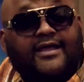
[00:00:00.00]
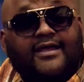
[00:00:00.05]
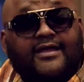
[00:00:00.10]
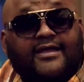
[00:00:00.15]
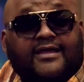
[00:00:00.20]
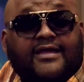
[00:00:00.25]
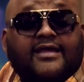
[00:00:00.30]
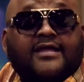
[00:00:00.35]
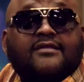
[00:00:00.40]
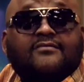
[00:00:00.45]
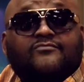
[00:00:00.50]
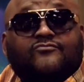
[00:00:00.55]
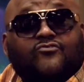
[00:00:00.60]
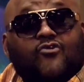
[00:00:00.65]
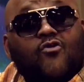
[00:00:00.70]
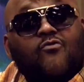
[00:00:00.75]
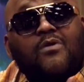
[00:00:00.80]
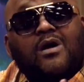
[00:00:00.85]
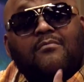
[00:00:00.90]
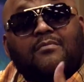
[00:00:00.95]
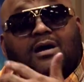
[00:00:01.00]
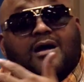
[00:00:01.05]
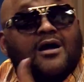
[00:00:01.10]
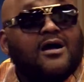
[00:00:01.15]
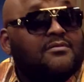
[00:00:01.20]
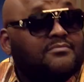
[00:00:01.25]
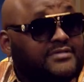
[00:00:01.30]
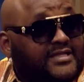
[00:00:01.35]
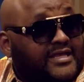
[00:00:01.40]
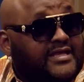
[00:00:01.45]
and told my
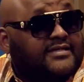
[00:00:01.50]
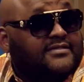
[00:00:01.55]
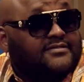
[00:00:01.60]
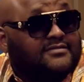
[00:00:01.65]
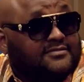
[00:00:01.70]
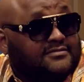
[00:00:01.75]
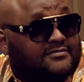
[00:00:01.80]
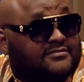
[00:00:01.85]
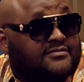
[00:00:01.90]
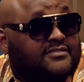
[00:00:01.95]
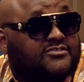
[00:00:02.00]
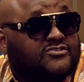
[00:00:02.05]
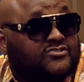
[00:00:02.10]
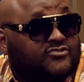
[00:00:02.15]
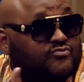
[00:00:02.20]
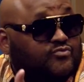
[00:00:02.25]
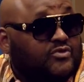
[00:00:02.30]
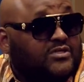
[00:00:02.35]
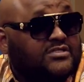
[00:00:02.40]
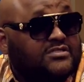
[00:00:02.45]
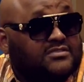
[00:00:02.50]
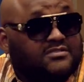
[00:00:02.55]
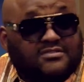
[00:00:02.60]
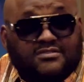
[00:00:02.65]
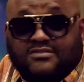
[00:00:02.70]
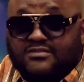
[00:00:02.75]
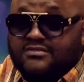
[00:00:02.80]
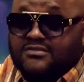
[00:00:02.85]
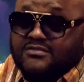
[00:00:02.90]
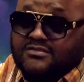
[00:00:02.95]
mom that this is what
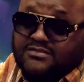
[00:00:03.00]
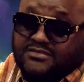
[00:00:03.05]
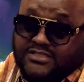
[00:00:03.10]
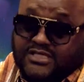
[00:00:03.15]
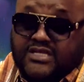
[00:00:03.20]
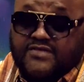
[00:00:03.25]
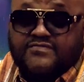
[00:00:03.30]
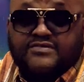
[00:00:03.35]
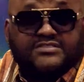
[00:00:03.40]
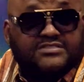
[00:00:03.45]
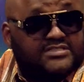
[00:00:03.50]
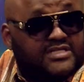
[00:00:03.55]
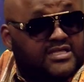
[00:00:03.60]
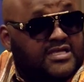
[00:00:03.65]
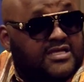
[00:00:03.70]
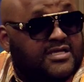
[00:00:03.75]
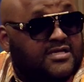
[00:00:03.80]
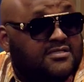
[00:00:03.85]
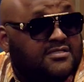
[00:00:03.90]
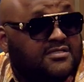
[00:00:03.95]
Steve is saying